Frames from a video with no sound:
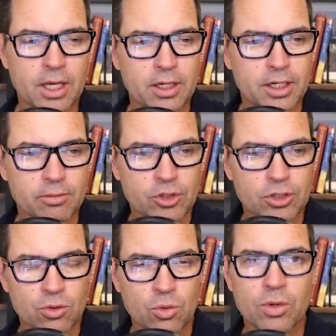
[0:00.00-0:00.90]
And number
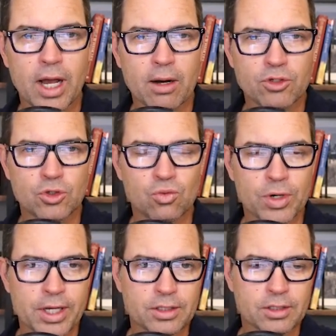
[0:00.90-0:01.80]
2, how would you
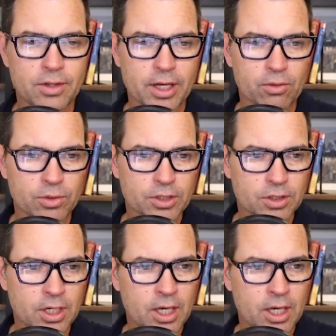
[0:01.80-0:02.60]
rate that risk?